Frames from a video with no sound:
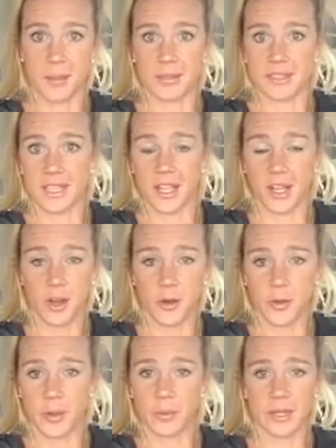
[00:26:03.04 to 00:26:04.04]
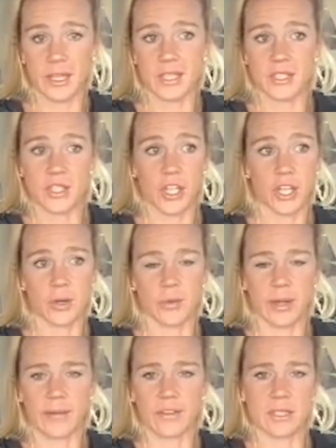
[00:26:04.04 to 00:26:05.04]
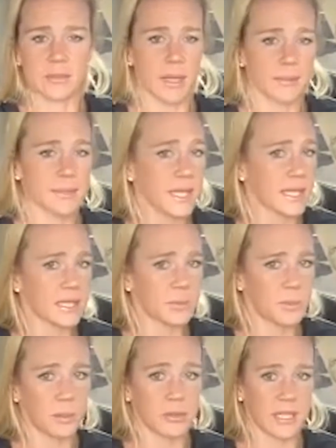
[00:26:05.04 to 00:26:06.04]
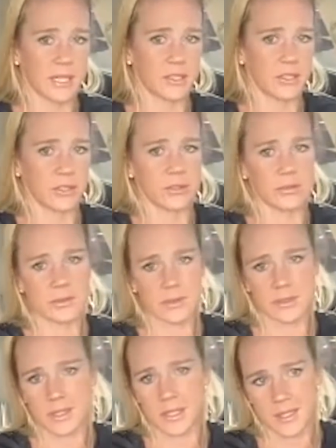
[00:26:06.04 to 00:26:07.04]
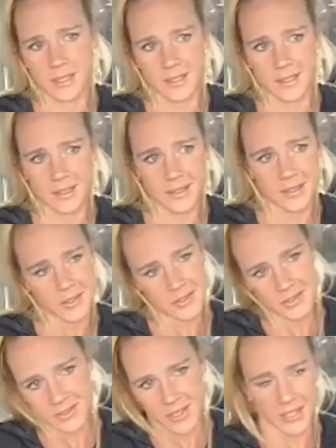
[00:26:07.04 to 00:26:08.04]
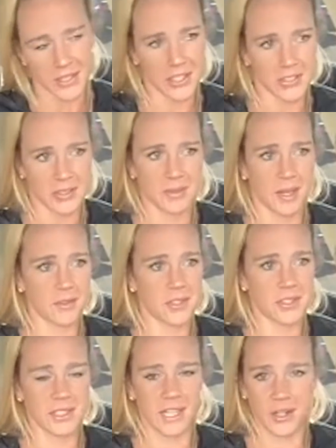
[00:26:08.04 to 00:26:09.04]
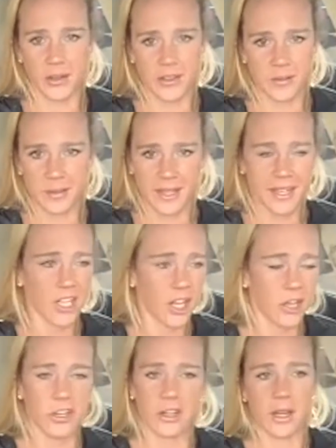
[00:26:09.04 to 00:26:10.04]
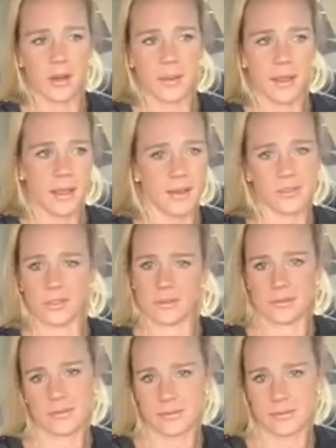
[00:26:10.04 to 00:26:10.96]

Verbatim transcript: hype is like, oh, he really is good or whatever. Sometimes that gets in people's head too. I don't know. Sometimes you just got to go in there and be like, no, you're not on my level.